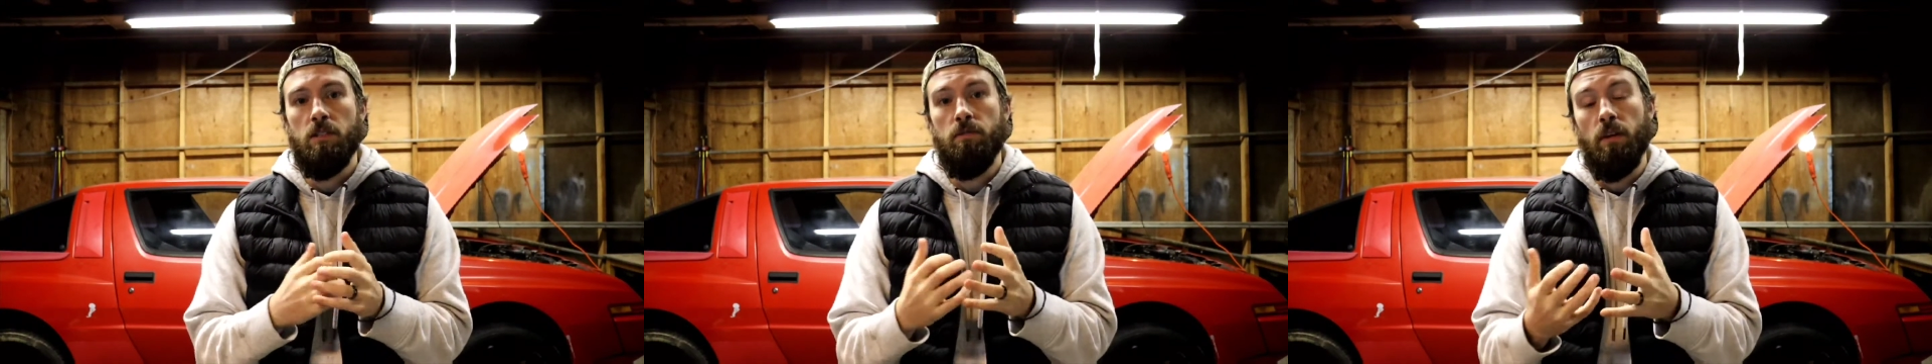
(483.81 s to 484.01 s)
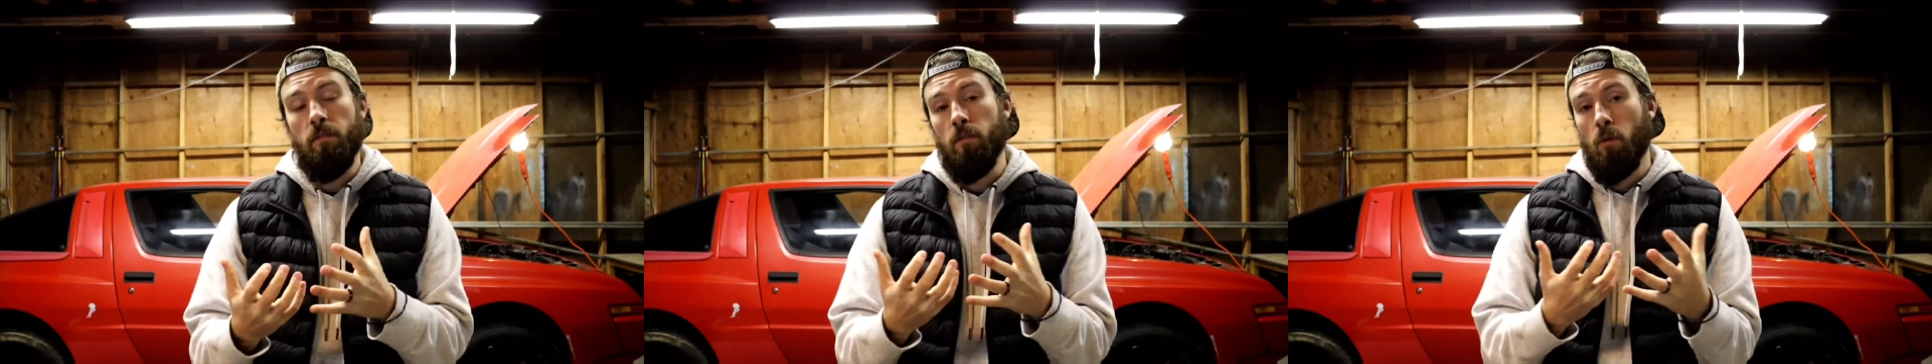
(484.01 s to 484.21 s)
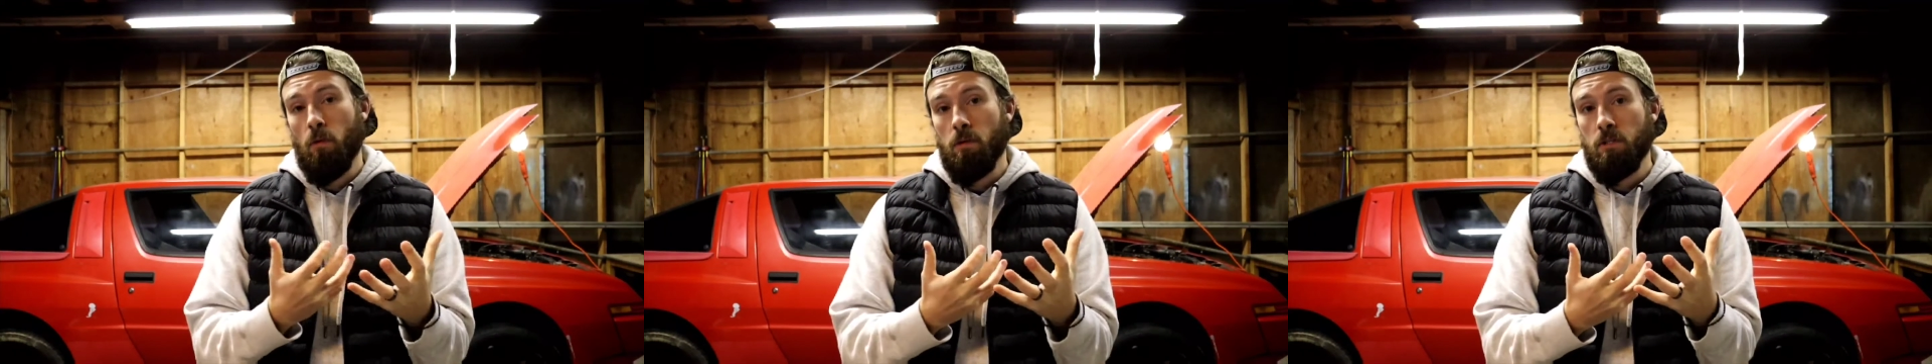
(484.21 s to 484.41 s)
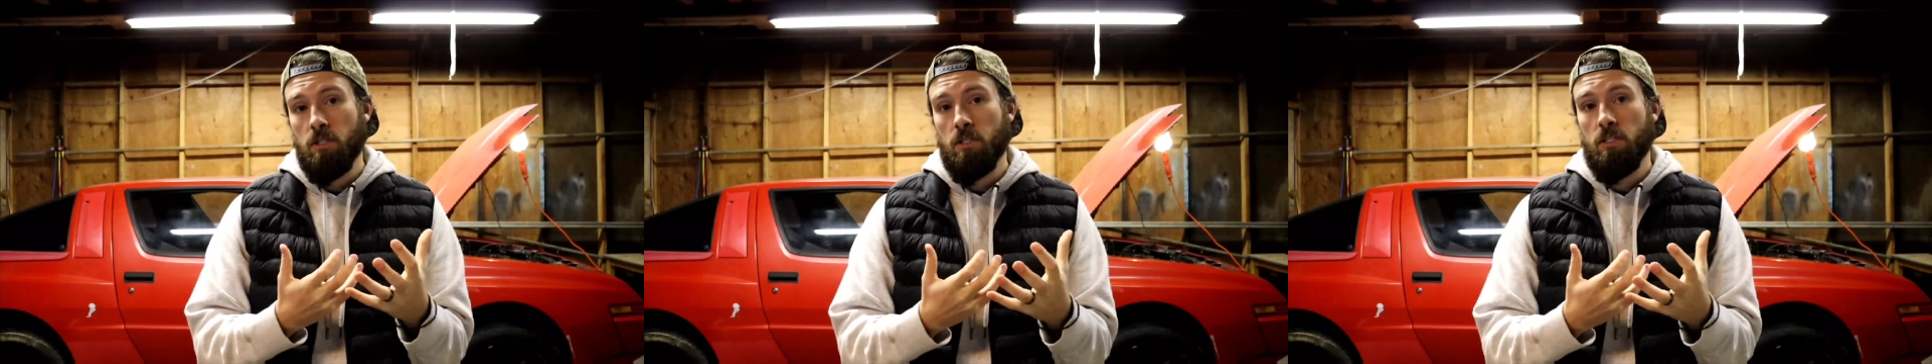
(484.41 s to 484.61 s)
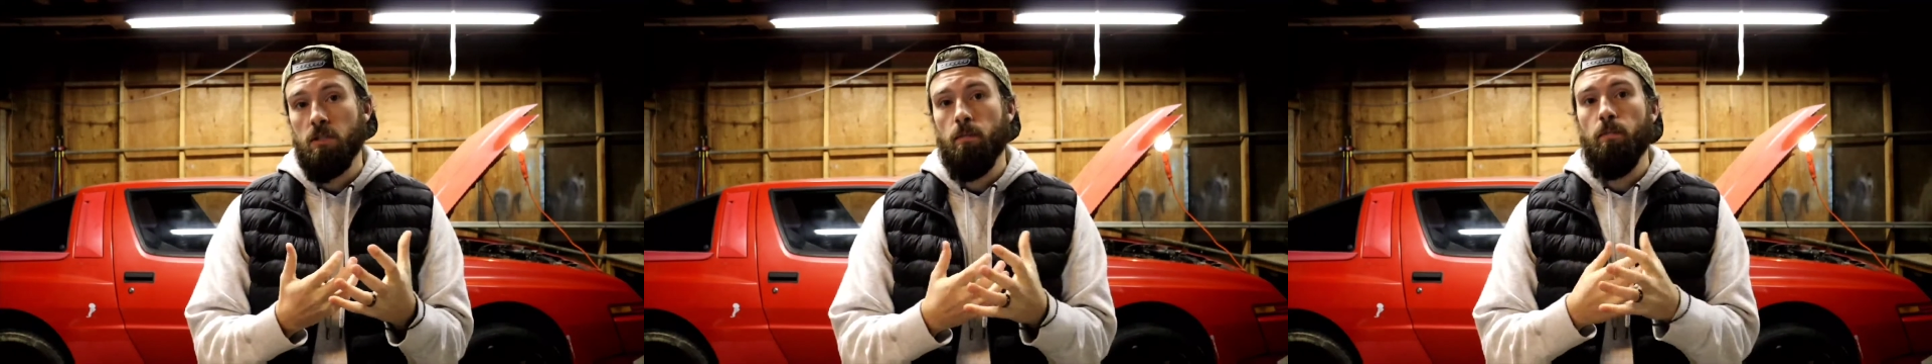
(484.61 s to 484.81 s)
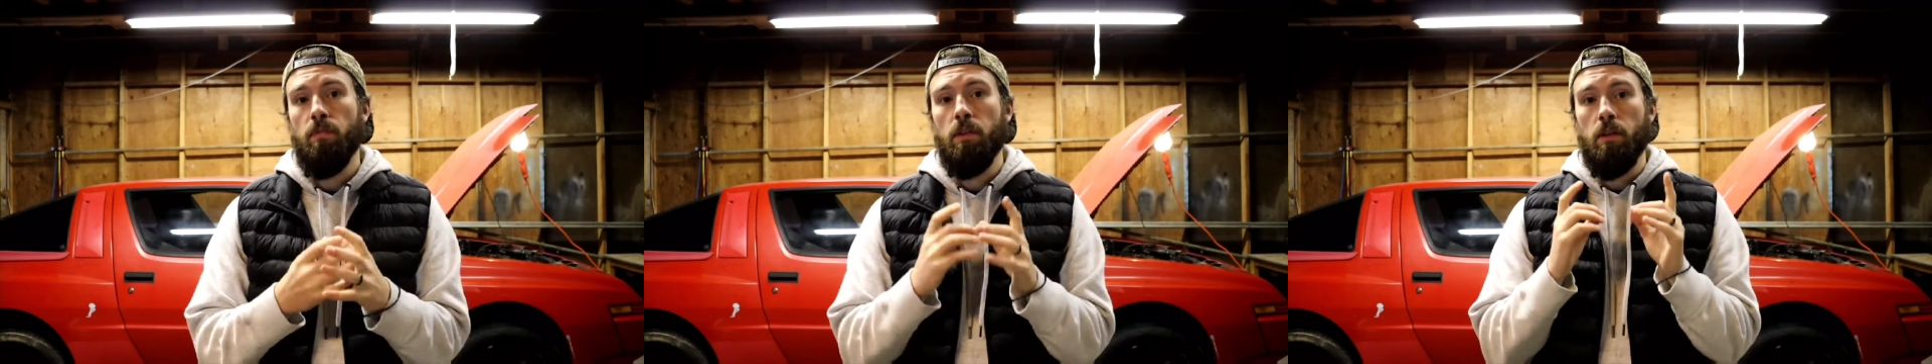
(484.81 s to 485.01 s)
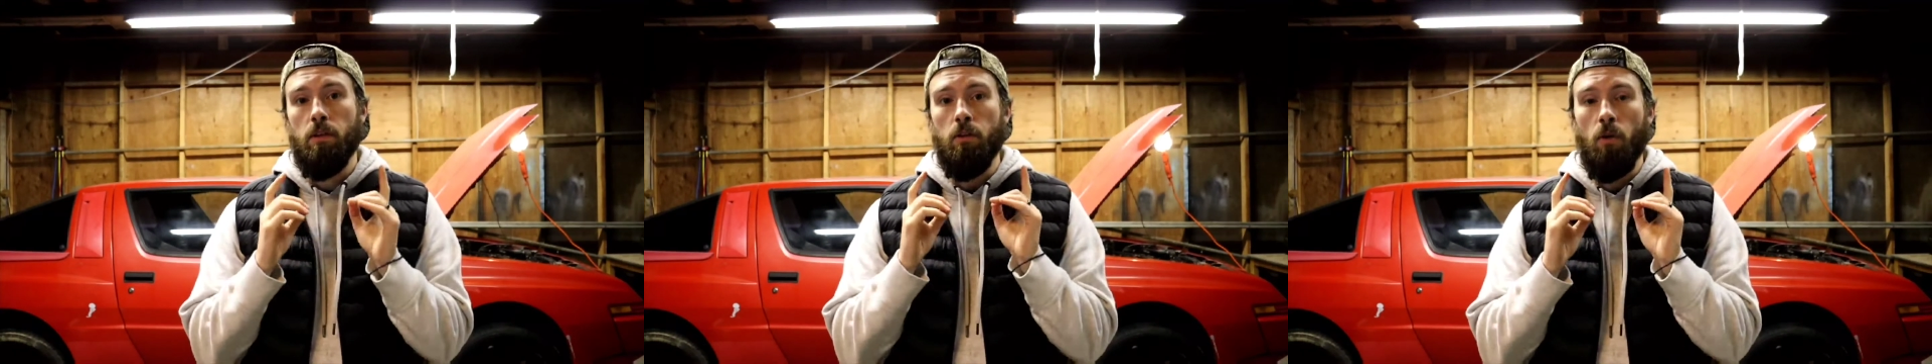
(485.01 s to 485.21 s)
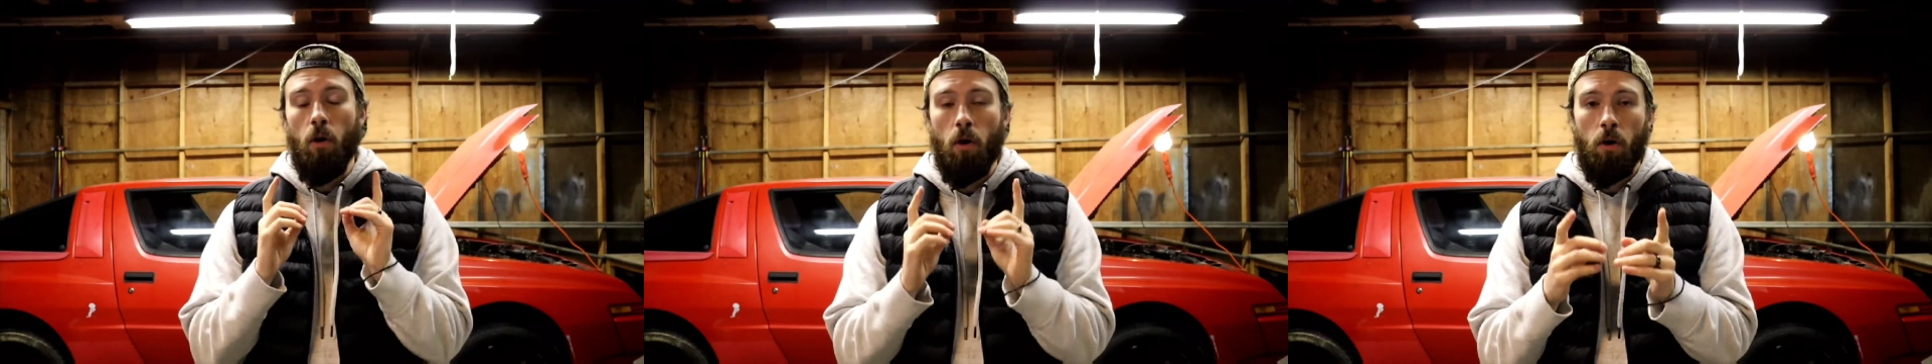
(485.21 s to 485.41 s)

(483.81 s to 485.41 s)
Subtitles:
If you have an older system, you